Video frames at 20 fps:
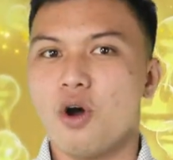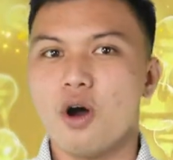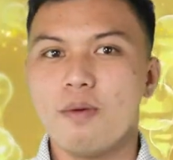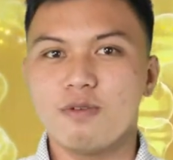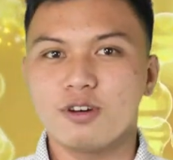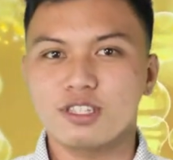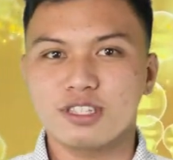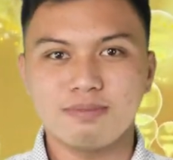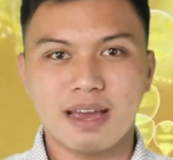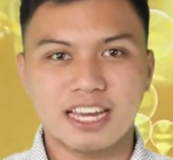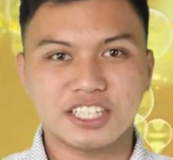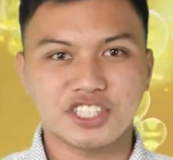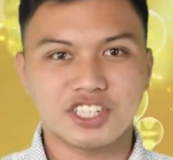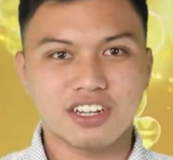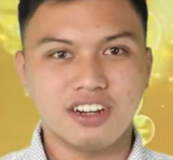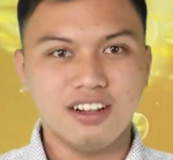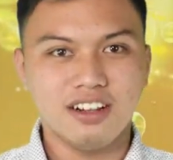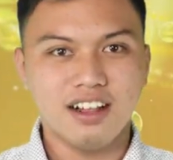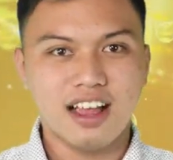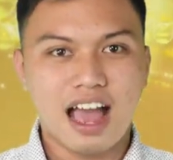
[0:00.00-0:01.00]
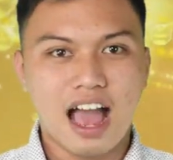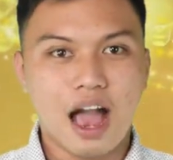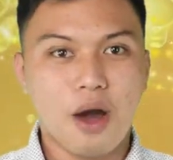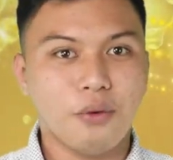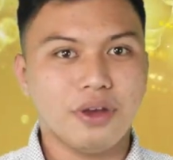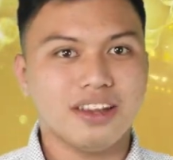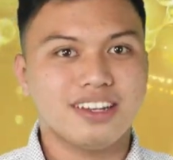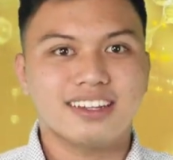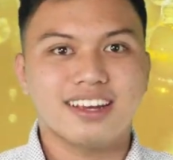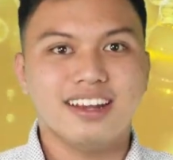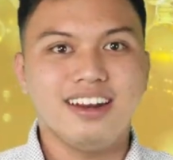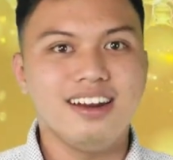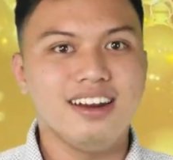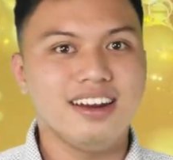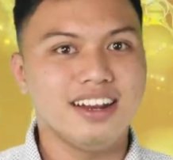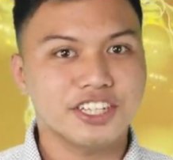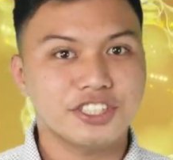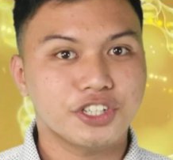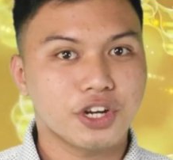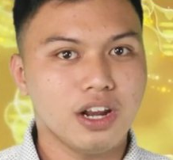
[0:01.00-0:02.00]
almost magical how it can
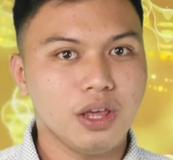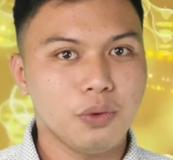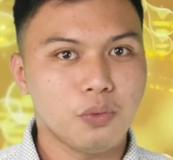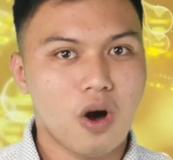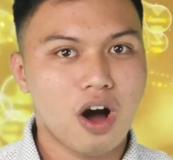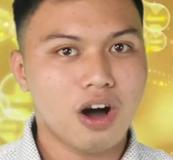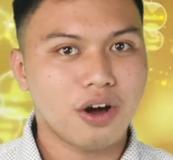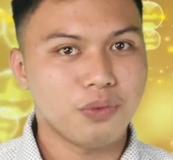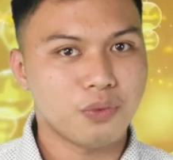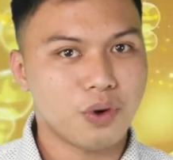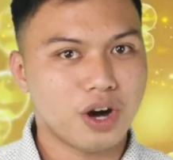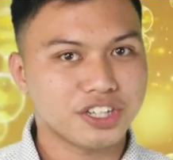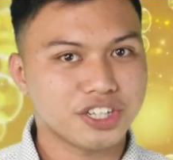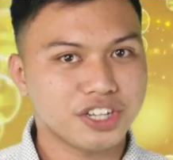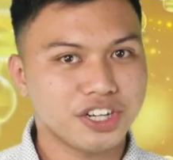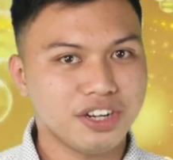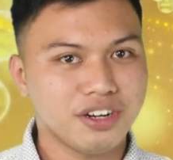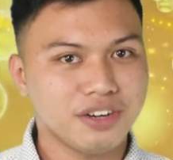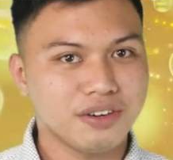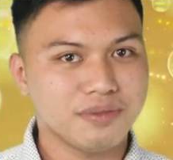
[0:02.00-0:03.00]
literally walk on water?